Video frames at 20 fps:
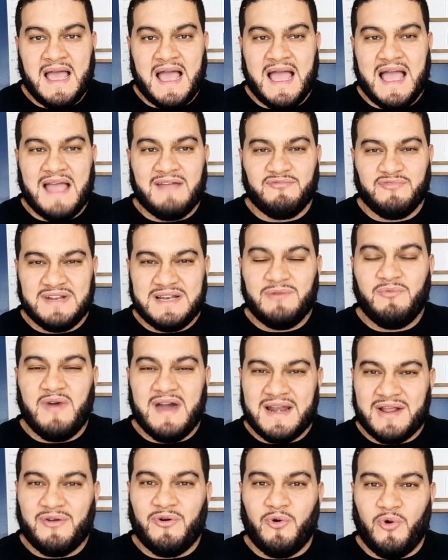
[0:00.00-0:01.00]
I really
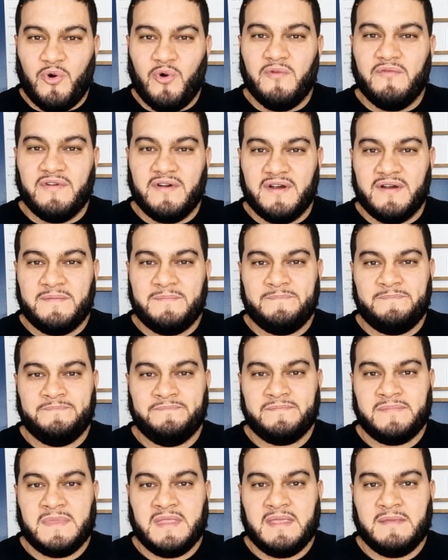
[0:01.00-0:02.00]
want to go over,
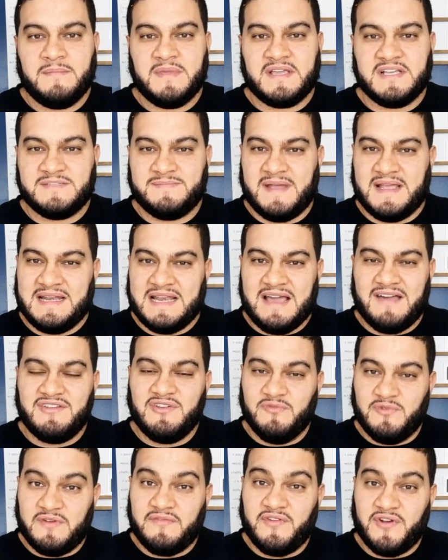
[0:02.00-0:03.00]
because by now
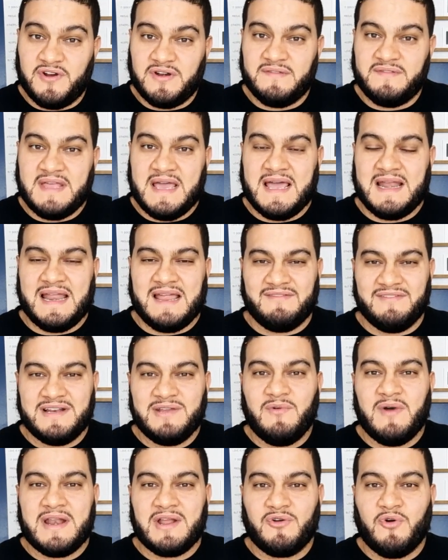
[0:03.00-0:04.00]
you would have heard of that, I really
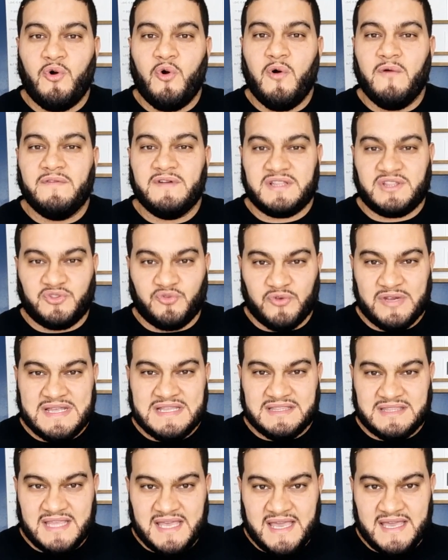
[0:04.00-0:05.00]
want to go over three
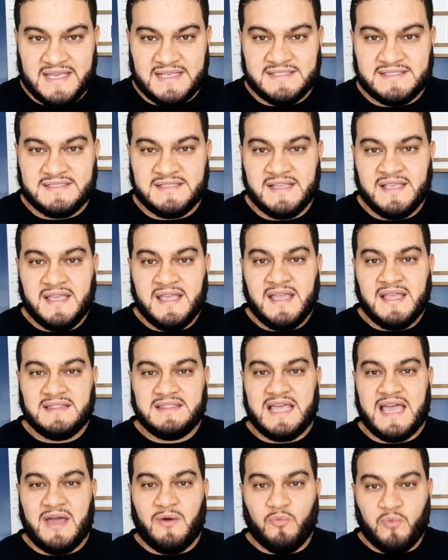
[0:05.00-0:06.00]
things
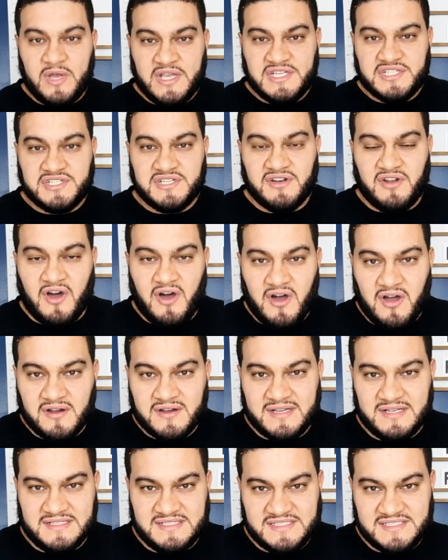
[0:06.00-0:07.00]
that we should all
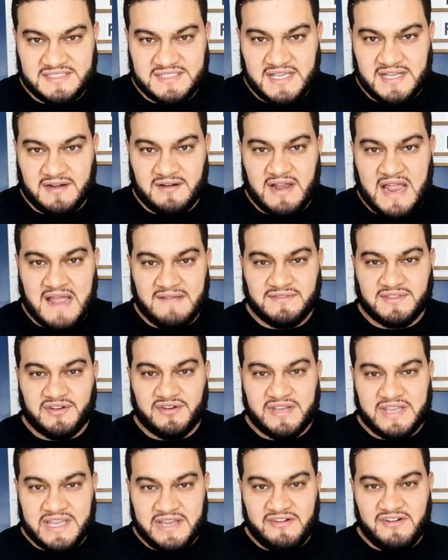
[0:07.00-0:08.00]
consider after
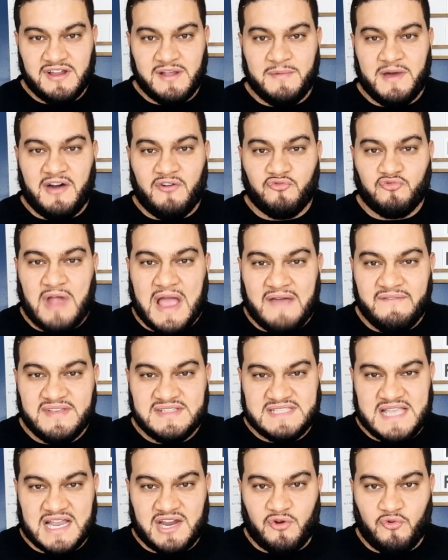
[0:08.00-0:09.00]
hearing about Ravi
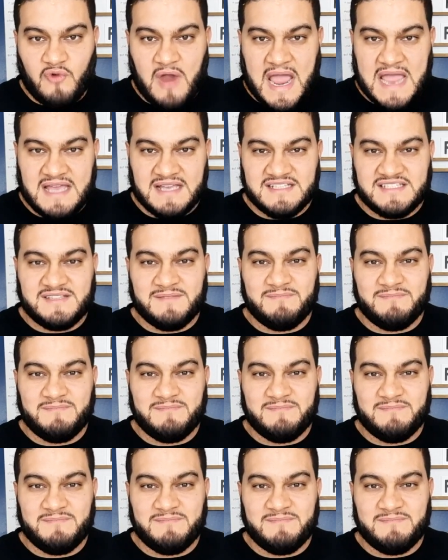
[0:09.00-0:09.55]
Zachariah's